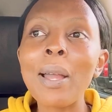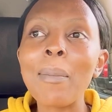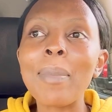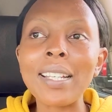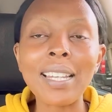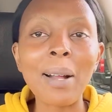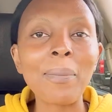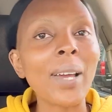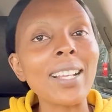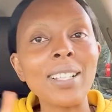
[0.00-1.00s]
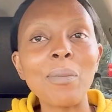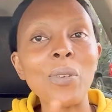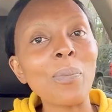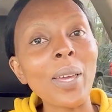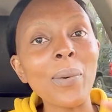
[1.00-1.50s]
but um as i'm
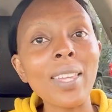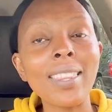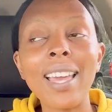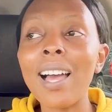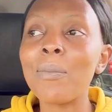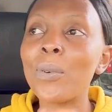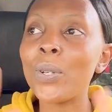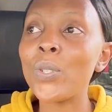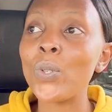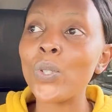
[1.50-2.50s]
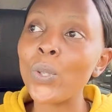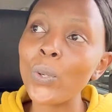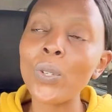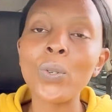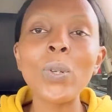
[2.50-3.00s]
on my way there i'm going to show
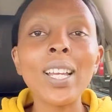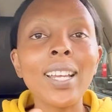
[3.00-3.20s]
you